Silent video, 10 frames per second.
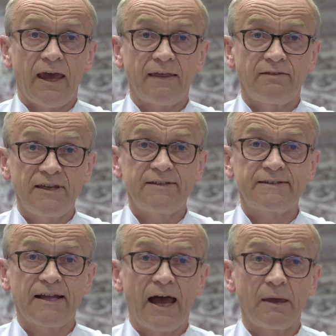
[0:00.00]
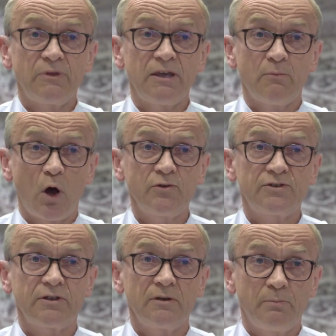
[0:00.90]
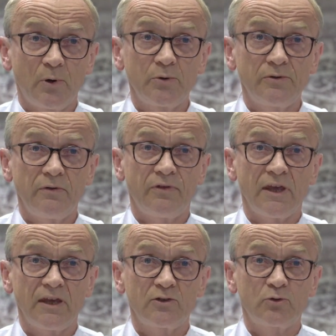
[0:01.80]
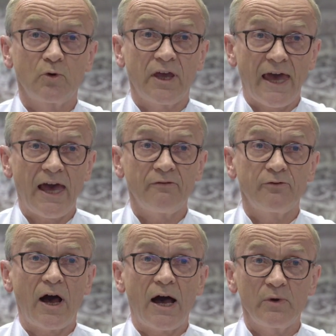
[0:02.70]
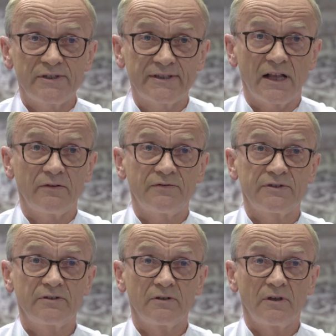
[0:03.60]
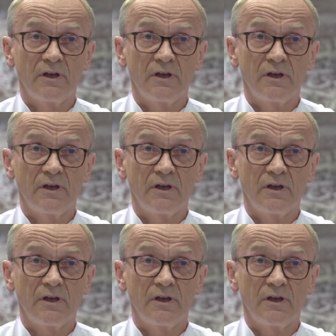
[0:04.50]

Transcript: at this time, the most important thing is to care for ourselves